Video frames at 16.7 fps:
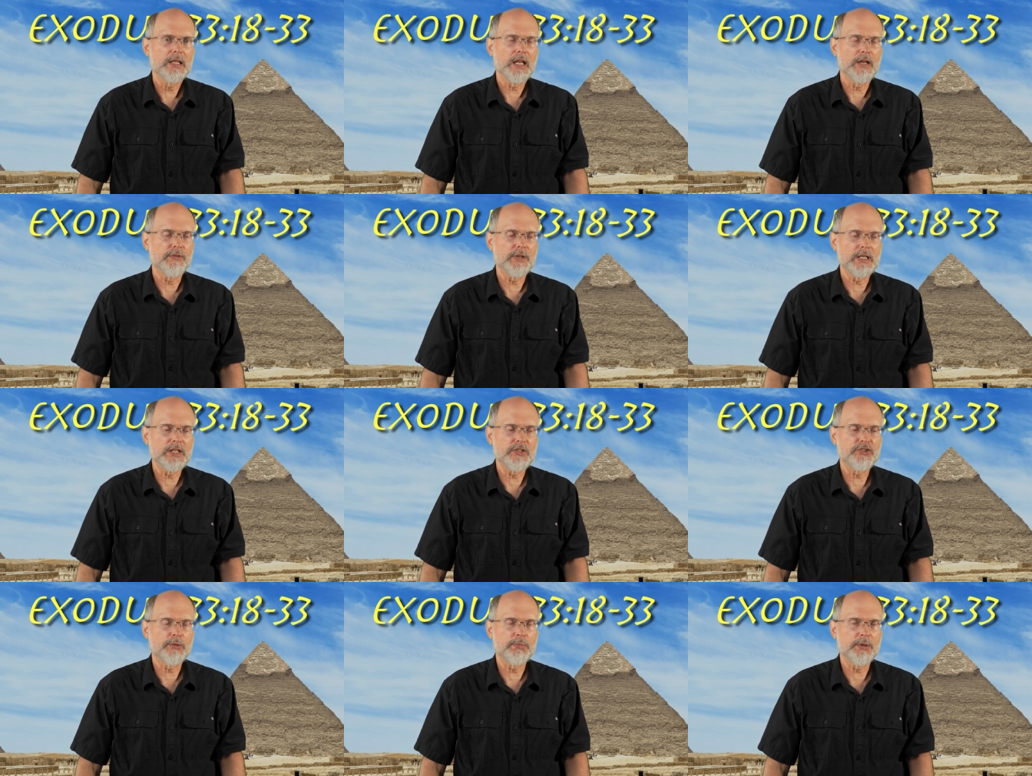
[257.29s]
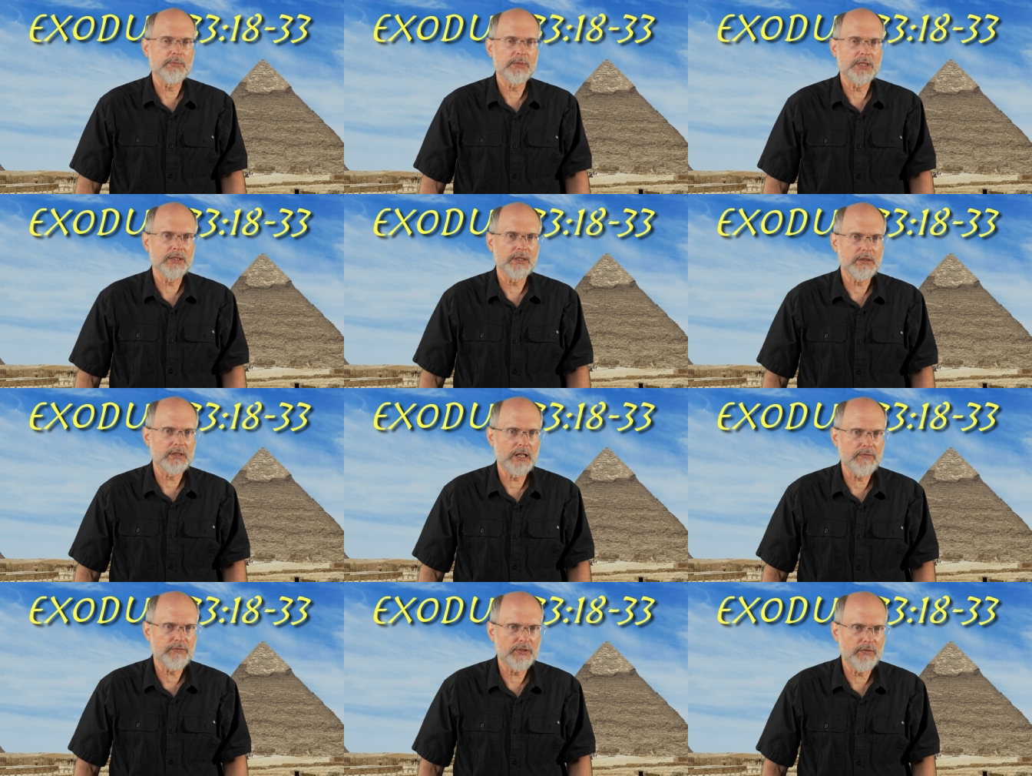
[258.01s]
If He needs to put me in the
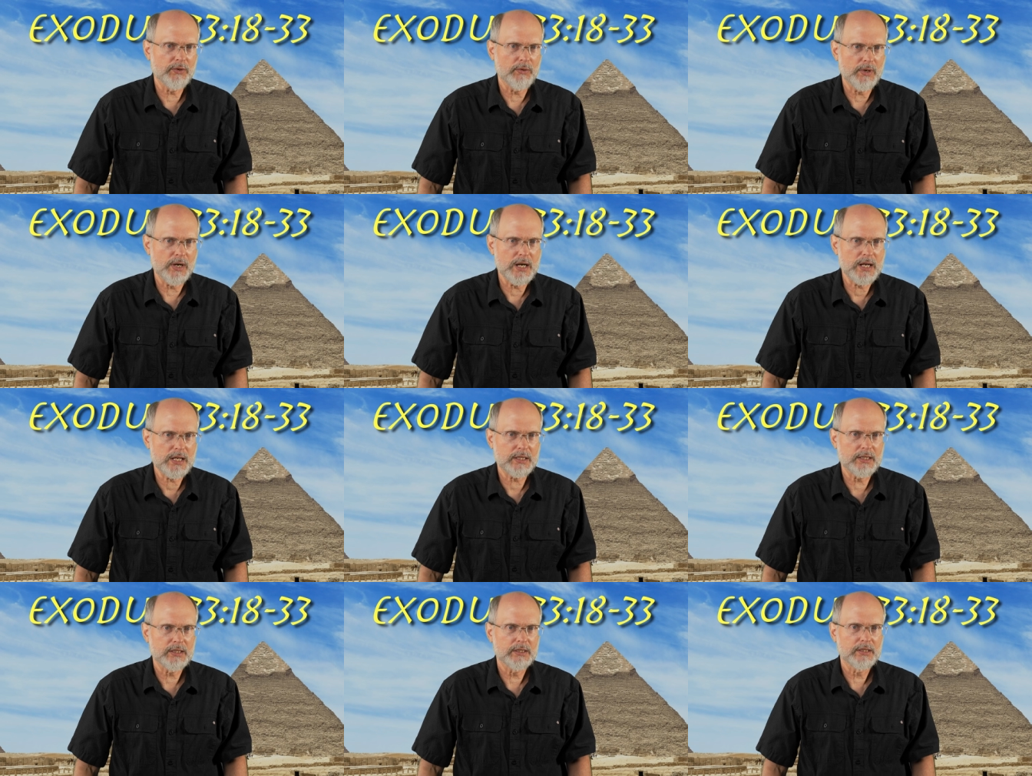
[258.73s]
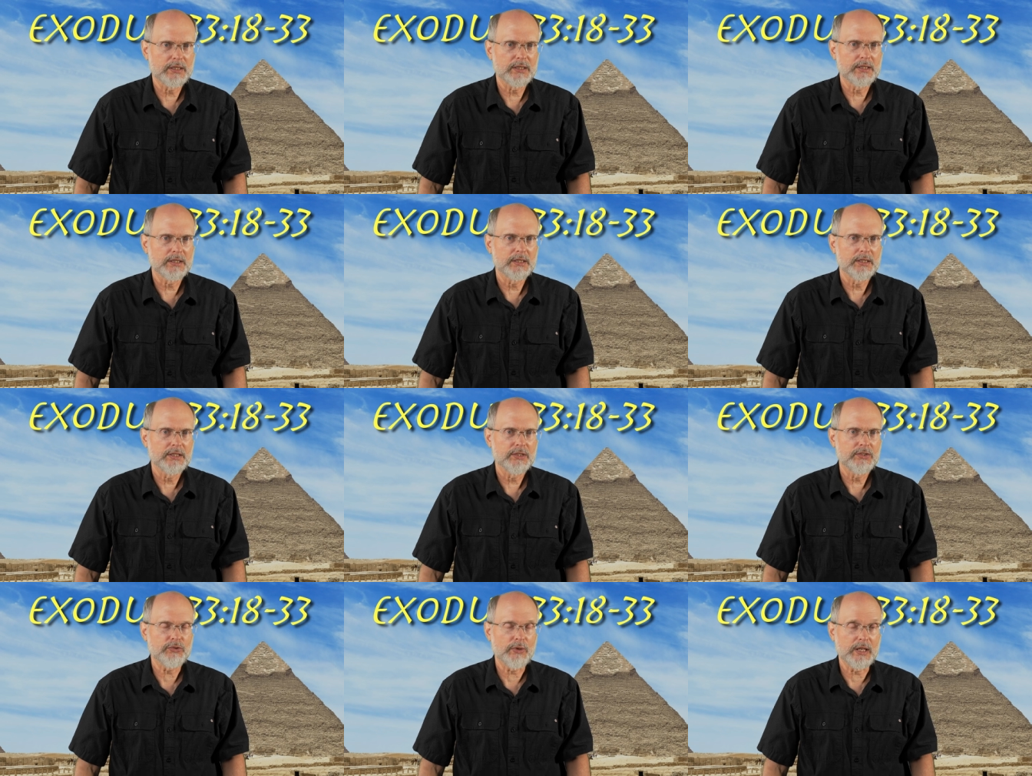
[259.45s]
cleft of the rock
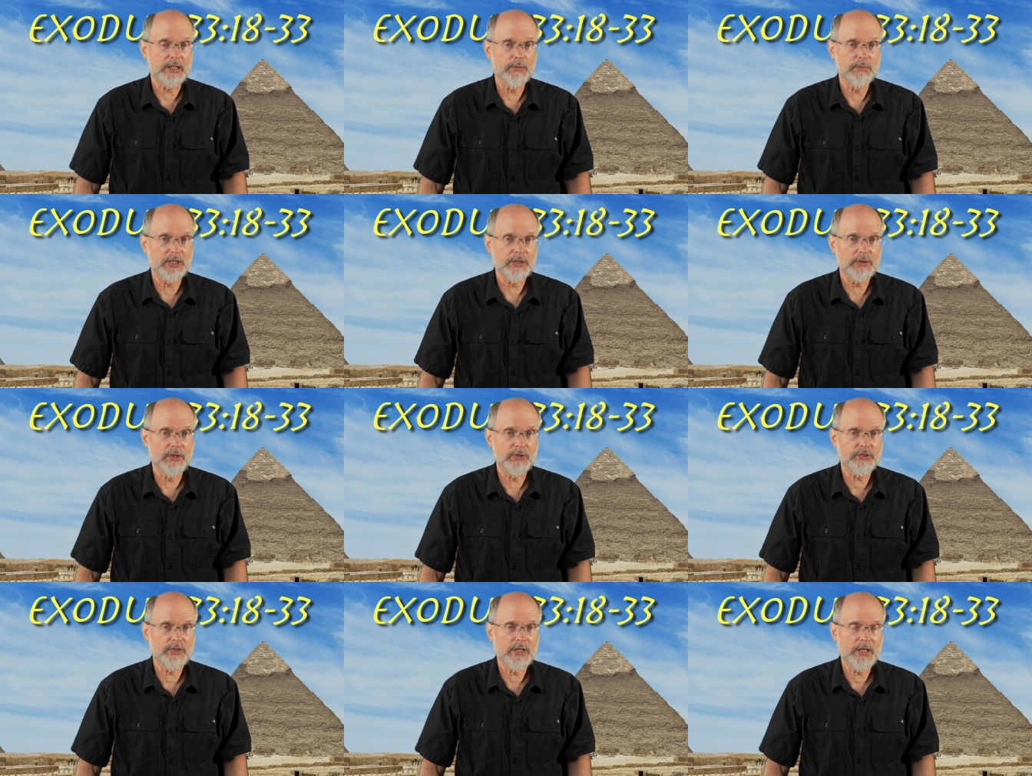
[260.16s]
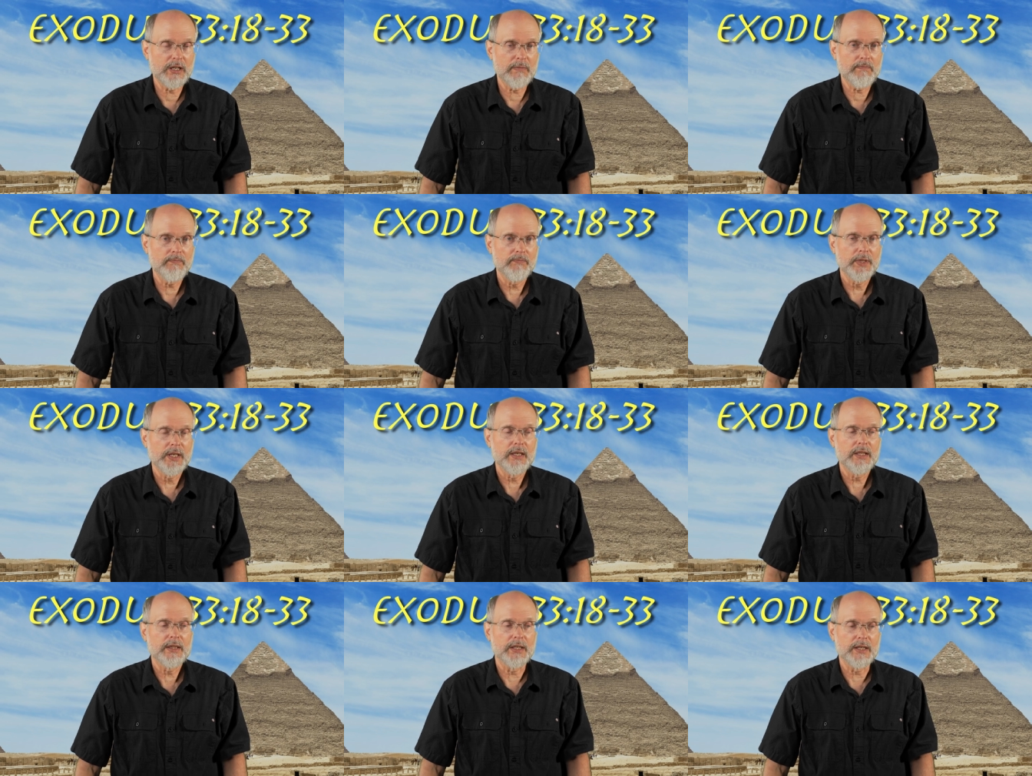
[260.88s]
so I can be close to Him,
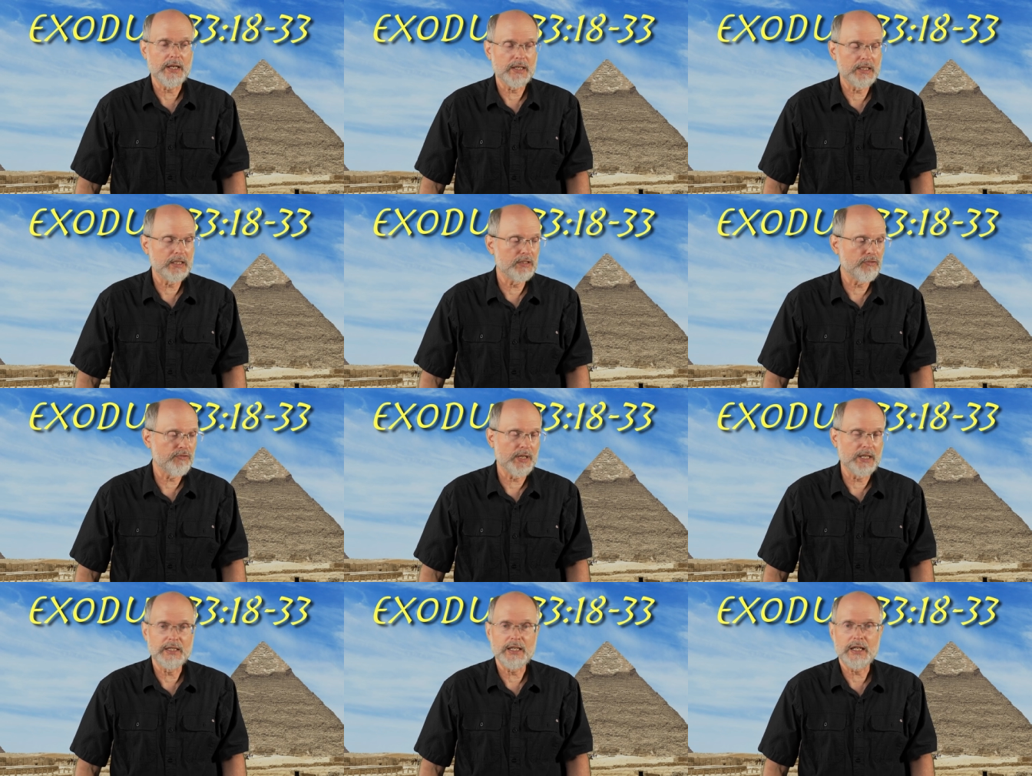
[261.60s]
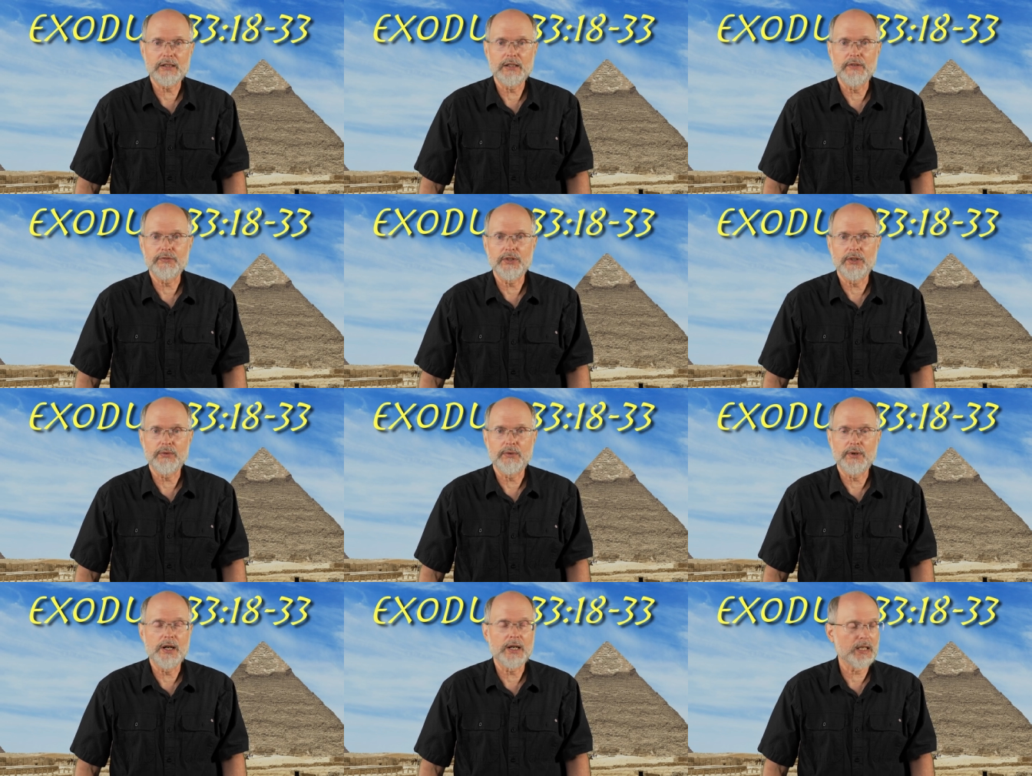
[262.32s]
then I need to find that cleft of
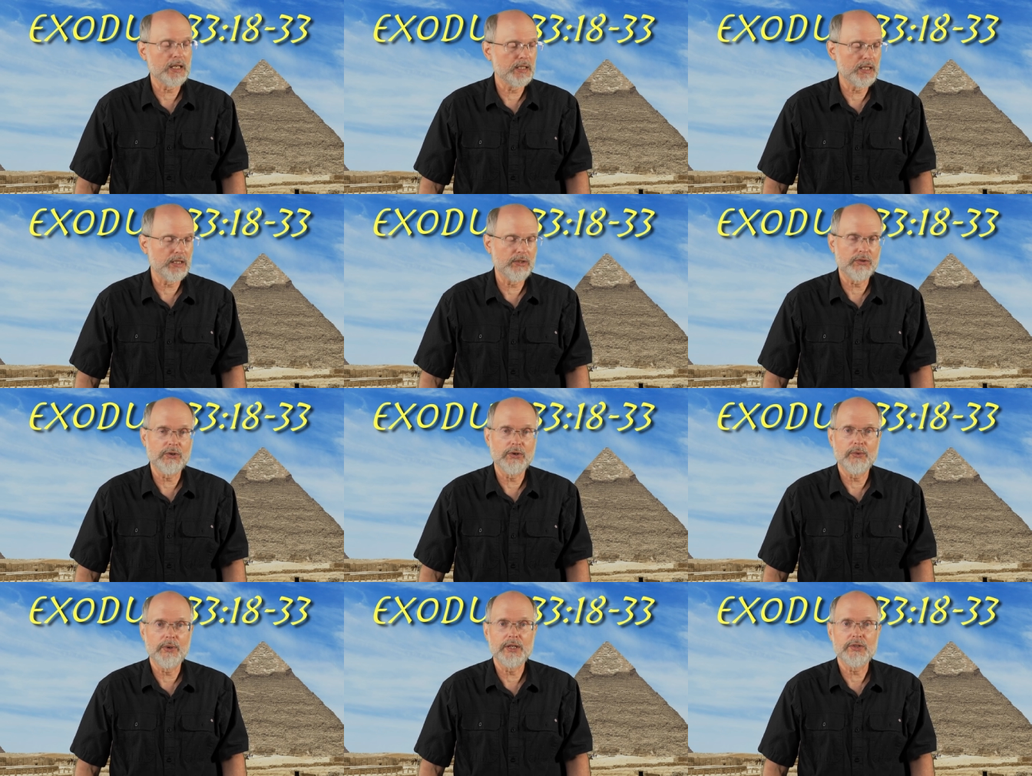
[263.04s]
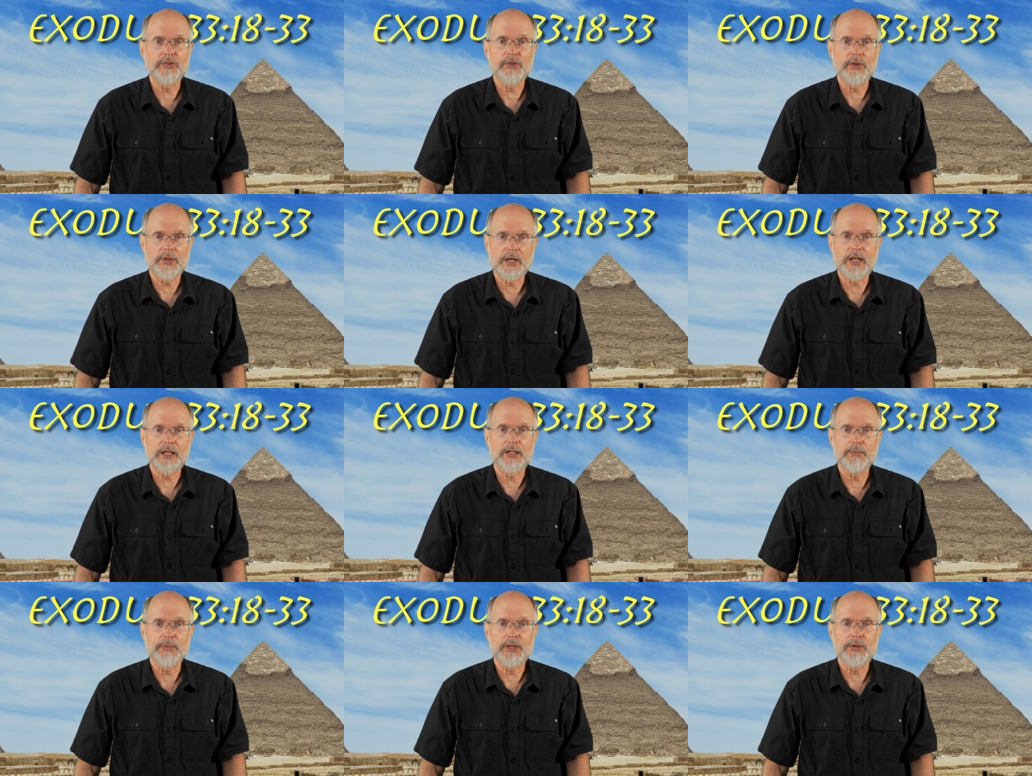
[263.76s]
the rock. I need to go in so that I
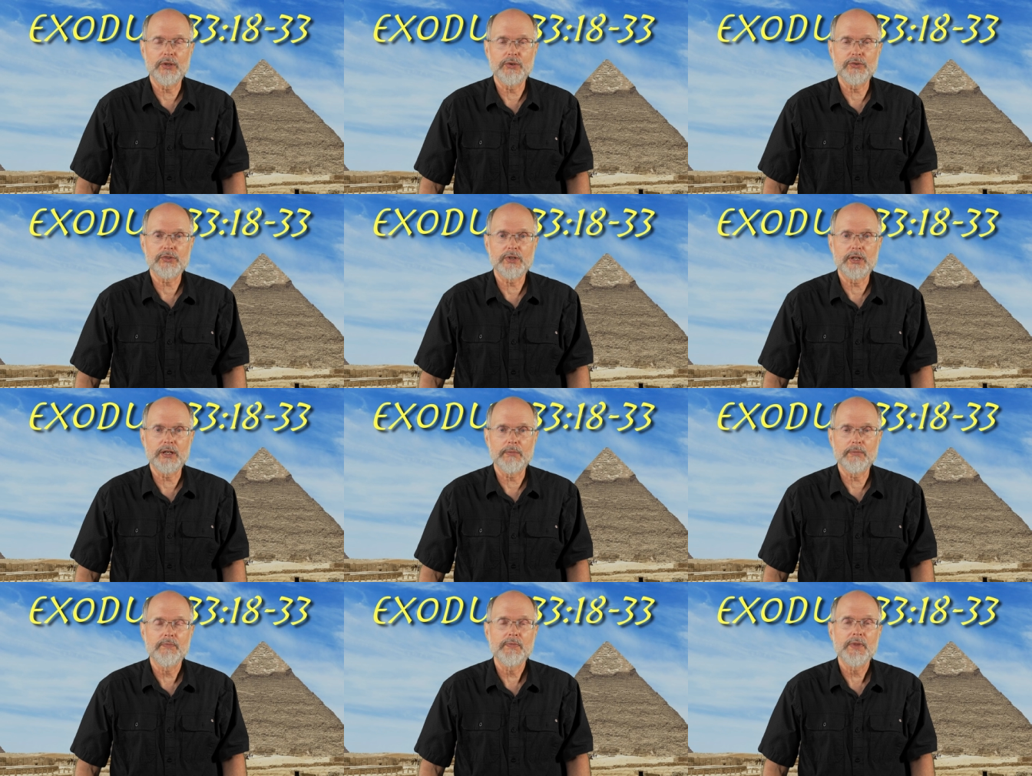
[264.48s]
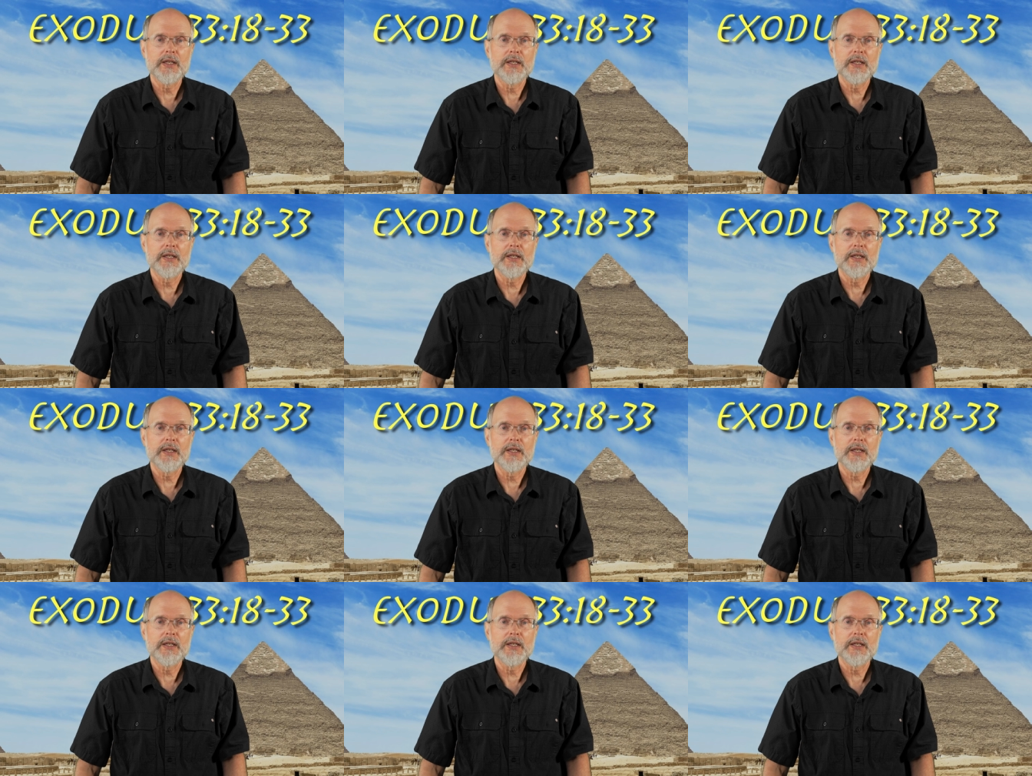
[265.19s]
can be close to Him.